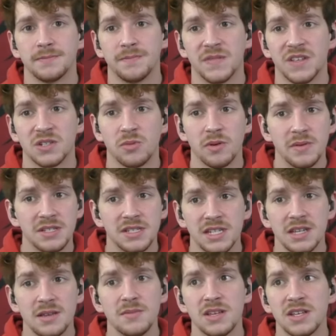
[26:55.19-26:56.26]
This women's
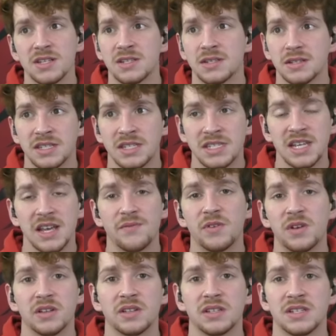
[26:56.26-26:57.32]
team is
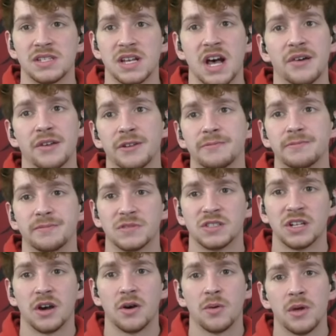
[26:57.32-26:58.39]
definitely solid.
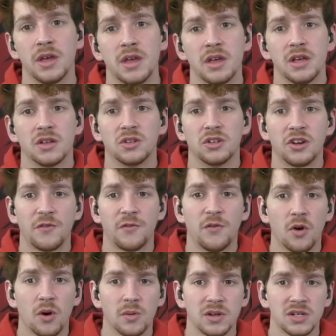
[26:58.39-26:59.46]
So look
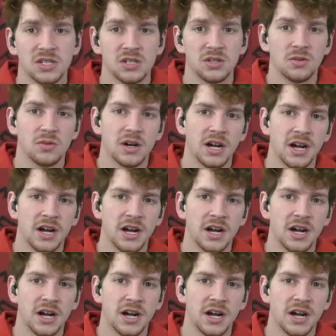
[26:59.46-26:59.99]
forward to,